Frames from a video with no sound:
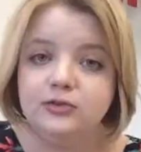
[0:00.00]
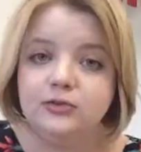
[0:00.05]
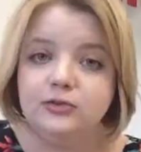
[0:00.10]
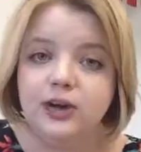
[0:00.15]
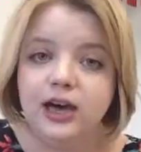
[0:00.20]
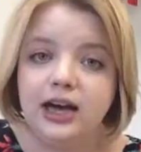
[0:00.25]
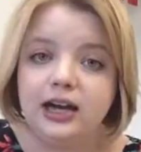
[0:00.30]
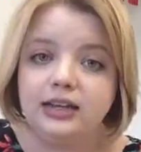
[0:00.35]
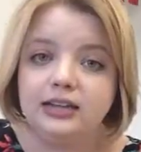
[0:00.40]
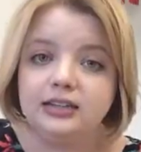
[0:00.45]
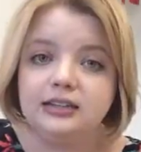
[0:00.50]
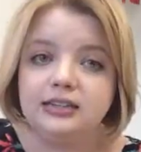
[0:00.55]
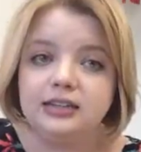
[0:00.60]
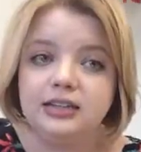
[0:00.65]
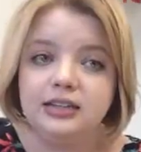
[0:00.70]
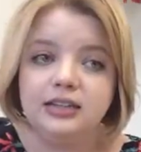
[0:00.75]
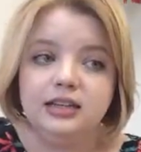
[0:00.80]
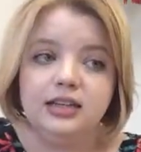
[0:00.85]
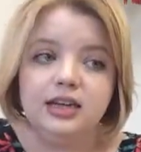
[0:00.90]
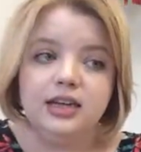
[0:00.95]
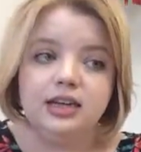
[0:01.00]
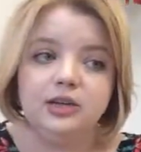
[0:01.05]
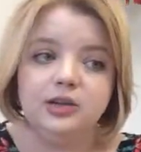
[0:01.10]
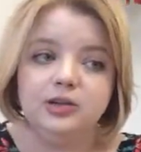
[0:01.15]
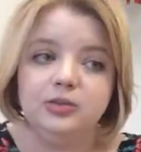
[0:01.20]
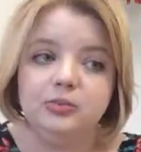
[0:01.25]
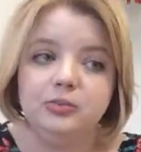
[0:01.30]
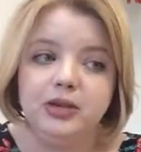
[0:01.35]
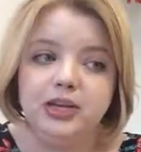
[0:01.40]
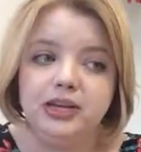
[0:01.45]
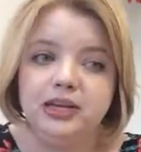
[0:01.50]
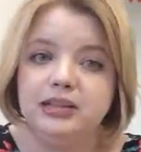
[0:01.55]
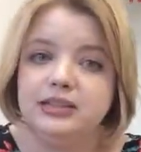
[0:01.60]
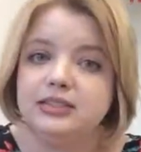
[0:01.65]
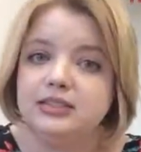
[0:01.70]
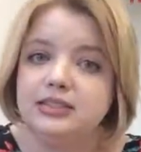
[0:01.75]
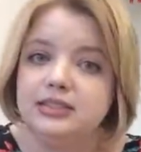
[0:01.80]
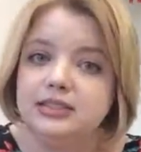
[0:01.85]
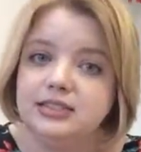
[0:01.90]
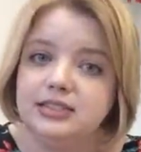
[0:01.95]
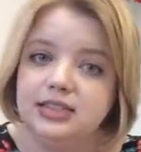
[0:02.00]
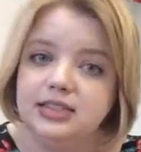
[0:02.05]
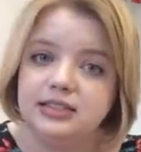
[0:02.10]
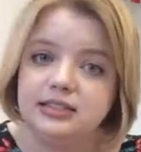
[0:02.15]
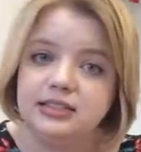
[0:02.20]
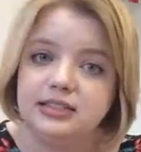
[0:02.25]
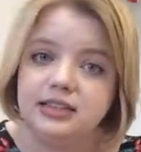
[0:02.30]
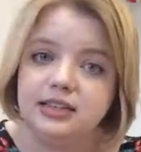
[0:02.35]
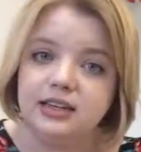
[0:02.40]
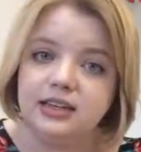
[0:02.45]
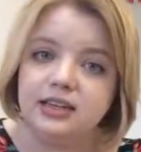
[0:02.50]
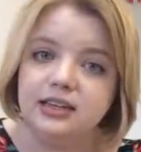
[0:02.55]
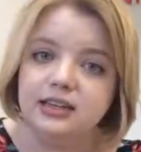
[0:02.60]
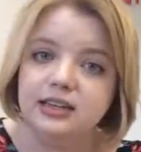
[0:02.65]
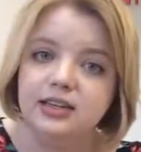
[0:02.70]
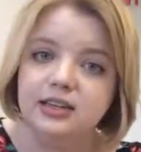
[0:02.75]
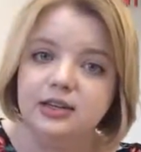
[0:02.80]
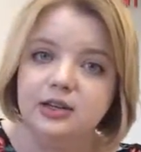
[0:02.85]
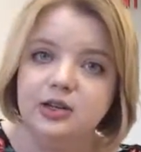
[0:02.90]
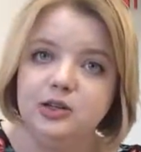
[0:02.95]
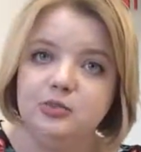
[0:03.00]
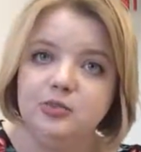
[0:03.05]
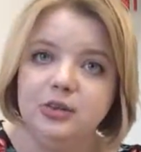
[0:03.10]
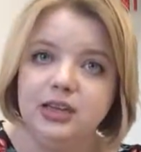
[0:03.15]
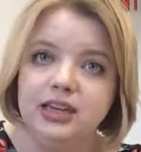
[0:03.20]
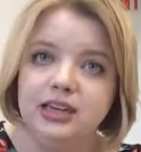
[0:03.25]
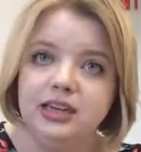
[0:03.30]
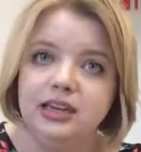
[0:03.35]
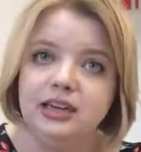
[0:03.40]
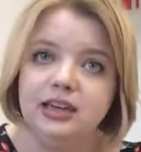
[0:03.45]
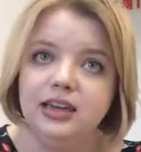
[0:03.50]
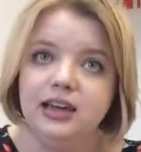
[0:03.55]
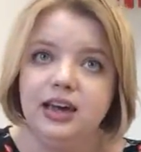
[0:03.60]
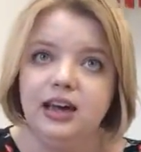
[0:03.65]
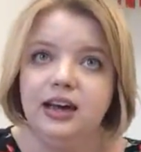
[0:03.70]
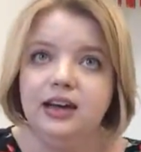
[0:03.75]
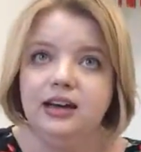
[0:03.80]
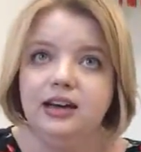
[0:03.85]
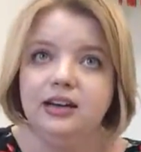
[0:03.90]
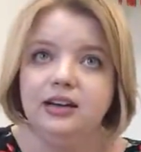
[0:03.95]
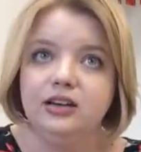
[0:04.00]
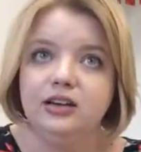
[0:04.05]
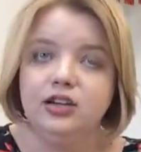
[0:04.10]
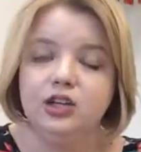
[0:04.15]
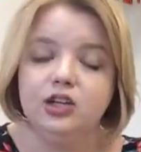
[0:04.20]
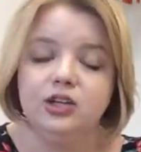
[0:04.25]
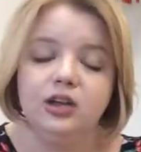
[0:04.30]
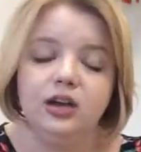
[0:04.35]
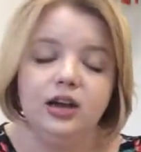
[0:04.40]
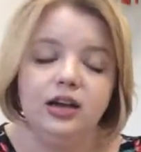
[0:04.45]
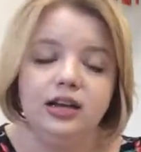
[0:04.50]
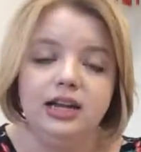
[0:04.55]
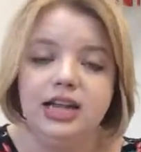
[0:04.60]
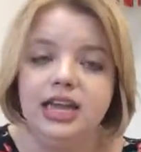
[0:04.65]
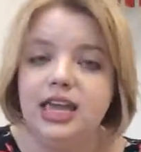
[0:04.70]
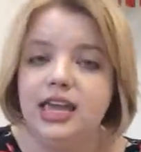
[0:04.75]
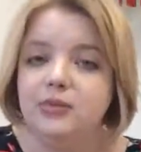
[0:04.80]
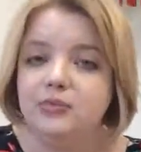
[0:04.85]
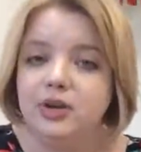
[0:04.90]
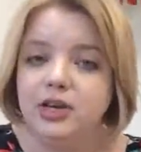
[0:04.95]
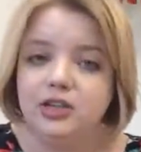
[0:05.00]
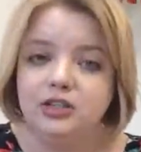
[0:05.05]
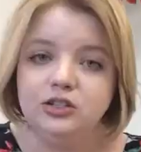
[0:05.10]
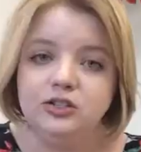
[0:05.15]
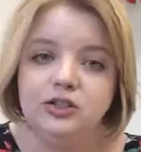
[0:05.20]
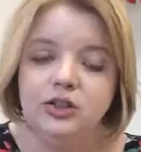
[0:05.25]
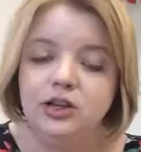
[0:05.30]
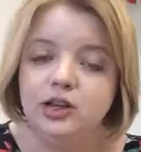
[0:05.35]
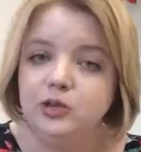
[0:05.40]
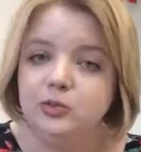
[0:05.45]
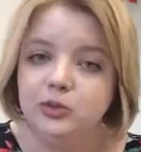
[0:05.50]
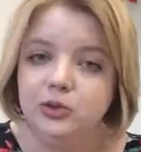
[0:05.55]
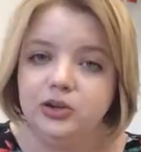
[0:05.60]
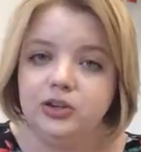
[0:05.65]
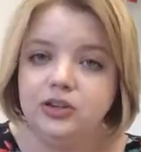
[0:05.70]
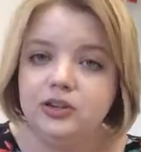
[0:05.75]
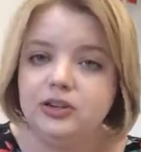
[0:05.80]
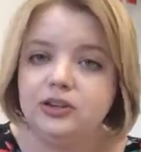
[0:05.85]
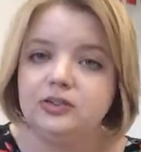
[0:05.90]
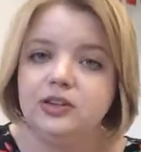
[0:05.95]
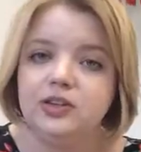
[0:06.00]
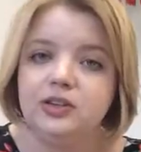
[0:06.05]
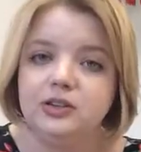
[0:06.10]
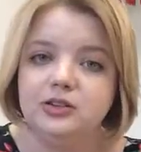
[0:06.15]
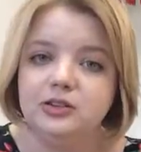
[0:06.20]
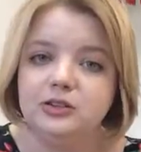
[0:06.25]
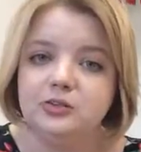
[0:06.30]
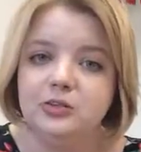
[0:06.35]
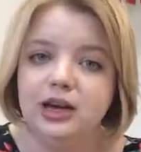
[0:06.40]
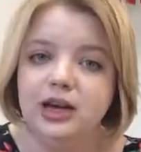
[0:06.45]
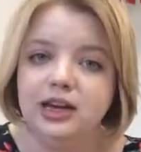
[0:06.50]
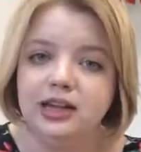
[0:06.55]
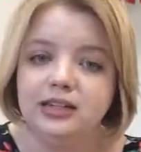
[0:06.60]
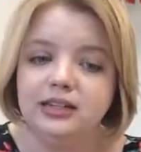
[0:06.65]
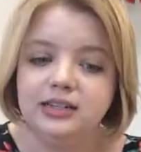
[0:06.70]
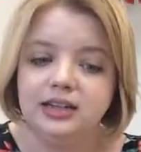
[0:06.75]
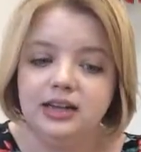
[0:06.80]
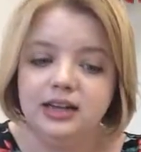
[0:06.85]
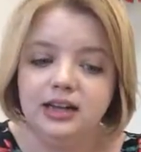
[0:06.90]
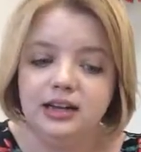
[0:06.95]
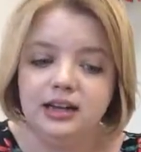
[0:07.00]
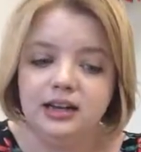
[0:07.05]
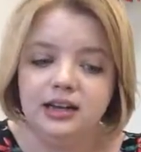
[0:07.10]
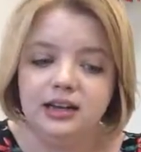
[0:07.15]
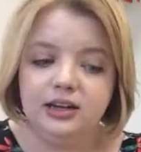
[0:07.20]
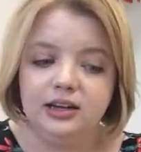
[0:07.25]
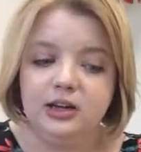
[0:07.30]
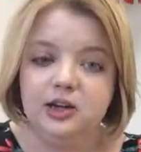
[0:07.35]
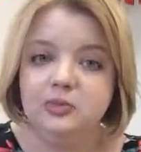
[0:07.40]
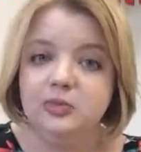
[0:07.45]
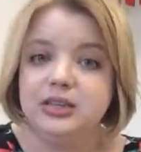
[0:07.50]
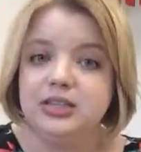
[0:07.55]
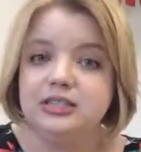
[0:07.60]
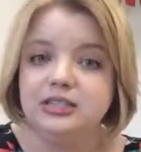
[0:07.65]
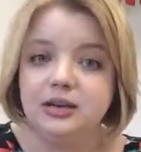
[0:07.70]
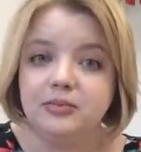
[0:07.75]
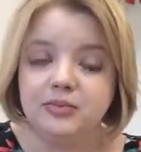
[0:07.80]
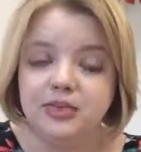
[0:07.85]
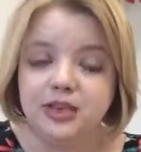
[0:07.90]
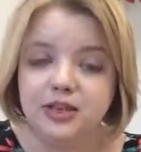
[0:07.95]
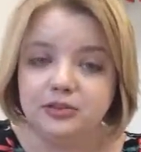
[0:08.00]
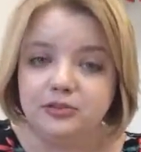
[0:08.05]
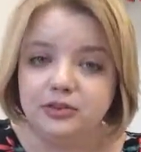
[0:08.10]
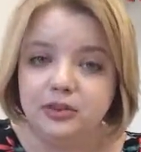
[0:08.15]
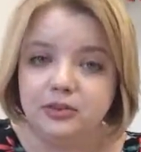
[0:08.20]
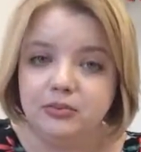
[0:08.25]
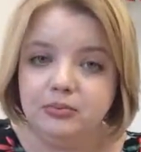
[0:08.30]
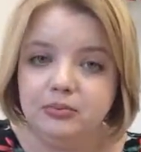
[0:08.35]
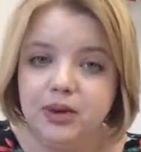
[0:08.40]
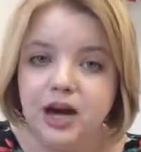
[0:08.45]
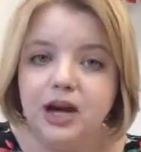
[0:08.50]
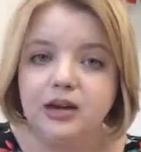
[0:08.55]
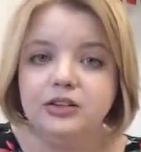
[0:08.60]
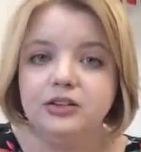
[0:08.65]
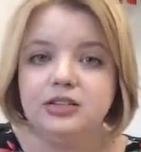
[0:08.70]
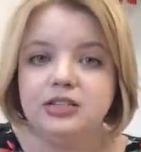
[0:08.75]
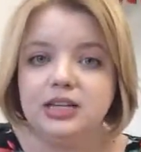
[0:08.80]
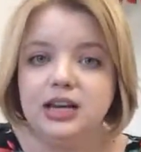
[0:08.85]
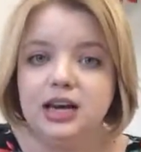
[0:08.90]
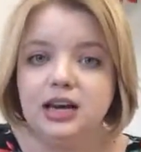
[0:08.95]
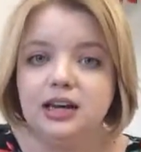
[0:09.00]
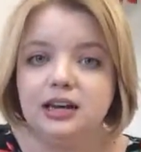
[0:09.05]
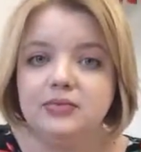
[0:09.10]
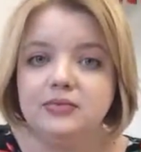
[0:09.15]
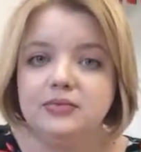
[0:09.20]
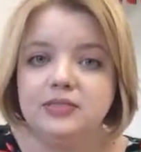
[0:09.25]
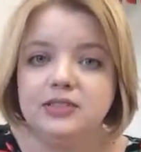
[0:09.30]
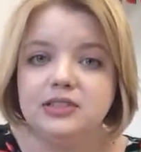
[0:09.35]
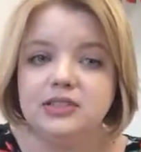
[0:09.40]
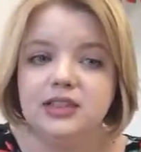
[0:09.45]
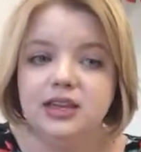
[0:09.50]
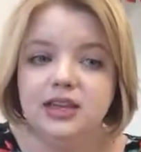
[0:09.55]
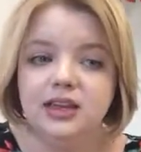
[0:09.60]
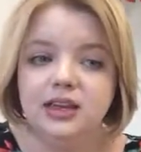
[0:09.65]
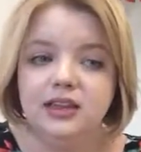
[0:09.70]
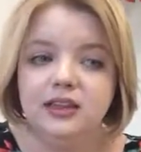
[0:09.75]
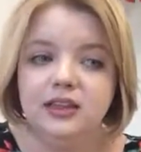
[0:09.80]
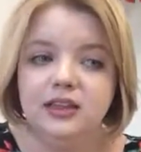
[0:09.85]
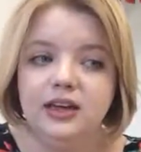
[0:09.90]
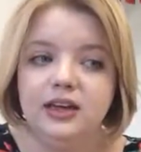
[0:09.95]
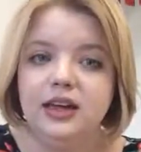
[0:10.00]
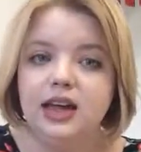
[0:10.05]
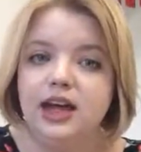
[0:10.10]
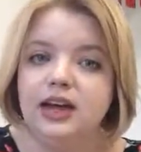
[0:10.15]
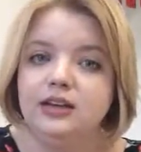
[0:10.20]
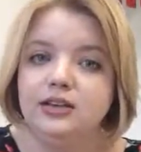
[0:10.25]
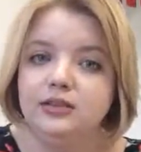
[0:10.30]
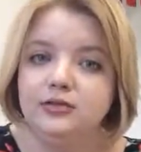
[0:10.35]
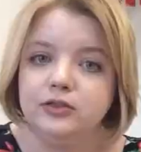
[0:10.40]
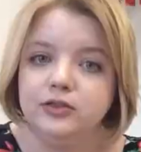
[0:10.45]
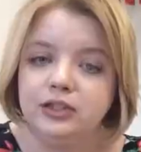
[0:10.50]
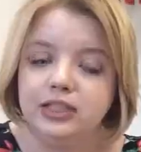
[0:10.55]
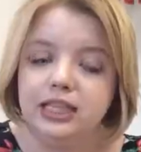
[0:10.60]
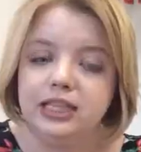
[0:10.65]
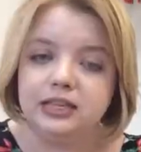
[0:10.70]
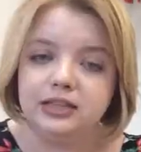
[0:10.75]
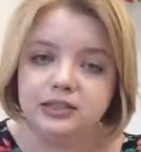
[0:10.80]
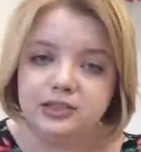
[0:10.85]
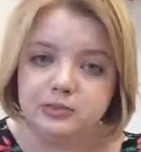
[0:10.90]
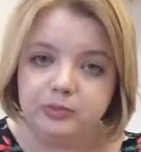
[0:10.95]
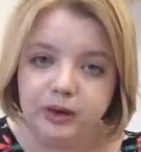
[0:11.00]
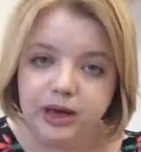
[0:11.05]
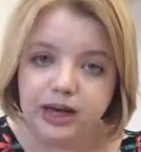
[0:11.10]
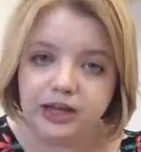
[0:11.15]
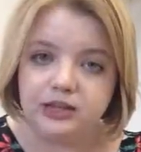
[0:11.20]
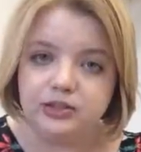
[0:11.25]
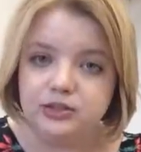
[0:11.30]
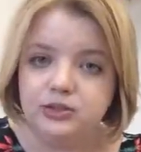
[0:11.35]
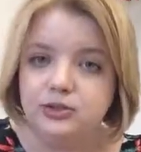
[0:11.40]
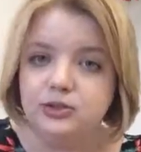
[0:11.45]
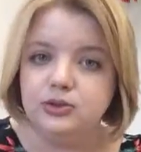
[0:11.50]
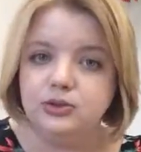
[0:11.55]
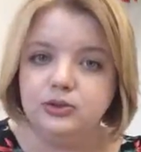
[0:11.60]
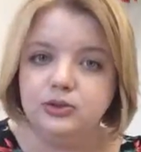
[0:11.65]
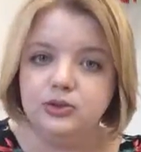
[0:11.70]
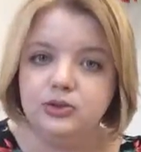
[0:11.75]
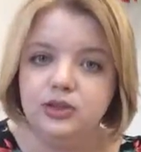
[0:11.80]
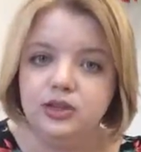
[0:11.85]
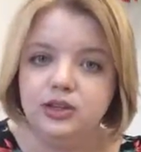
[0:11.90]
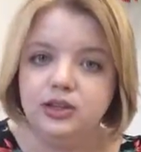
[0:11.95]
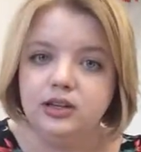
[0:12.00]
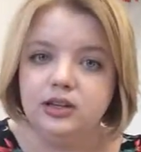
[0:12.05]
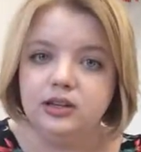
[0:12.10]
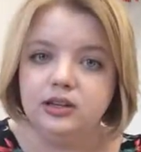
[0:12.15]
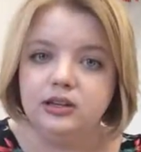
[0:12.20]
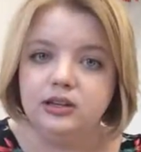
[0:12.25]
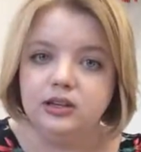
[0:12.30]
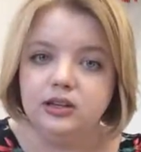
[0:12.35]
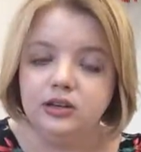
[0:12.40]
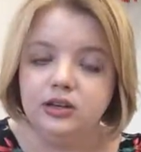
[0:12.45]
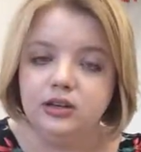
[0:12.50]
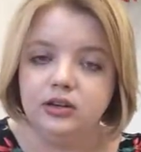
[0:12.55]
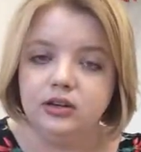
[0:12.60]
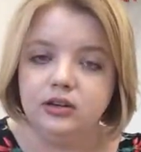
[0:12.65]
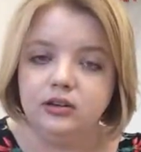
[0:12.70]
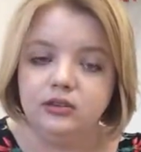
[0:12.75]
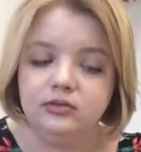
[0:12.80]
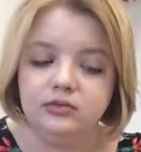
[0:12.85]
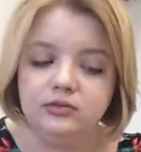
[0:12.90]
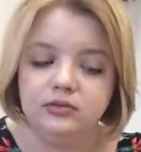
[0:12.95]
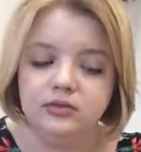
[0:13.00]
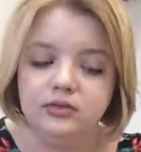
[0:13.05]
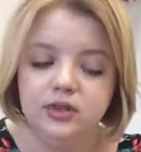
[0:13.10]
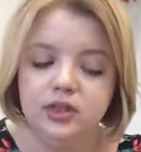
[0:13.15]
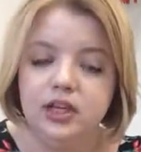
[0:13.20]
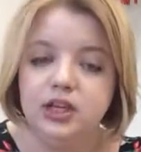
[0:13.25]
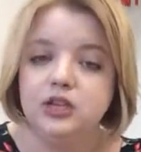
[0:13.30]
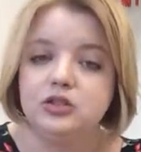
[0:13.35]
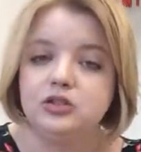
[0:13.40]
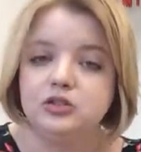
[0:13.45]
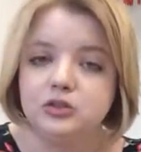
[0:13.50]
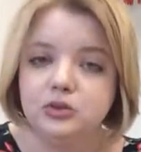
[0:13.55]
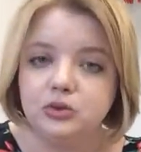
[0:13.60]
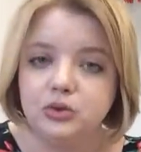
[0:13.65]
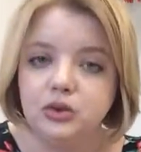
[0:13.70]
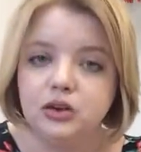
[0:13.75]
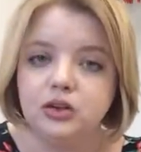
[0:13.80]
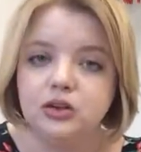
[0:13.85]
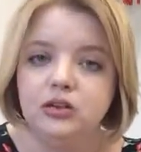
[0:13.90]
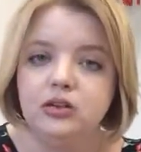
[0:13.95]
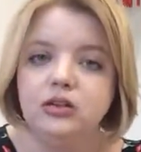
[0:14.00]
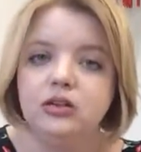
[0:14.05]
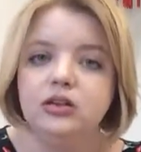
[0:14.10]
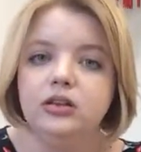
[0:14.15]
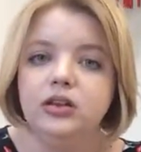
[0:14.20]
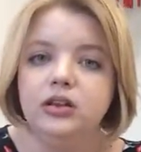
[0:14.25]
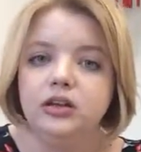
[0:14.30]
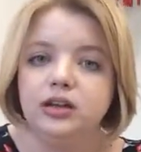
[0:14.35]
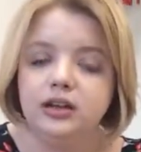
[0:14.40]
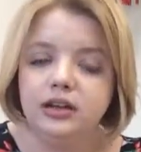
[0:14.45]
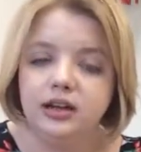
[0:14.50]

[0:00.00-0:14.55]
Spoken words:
fact. It could be a statistic. It could be an image that you put in the reader's mind. It could be something from modern times that kind of links back to the historical